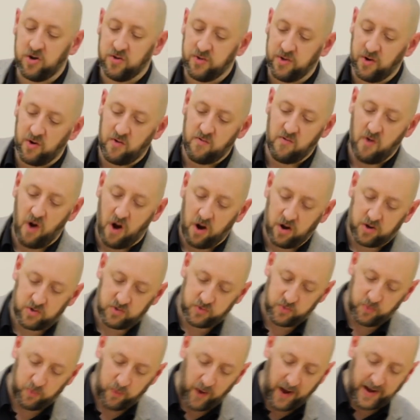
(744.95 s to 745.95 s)
the rock
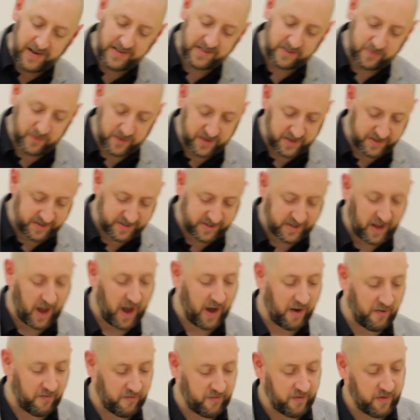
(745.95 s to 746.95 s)
twice with his
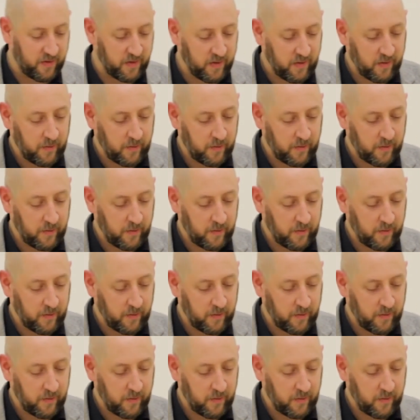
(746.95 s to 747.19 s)
staff.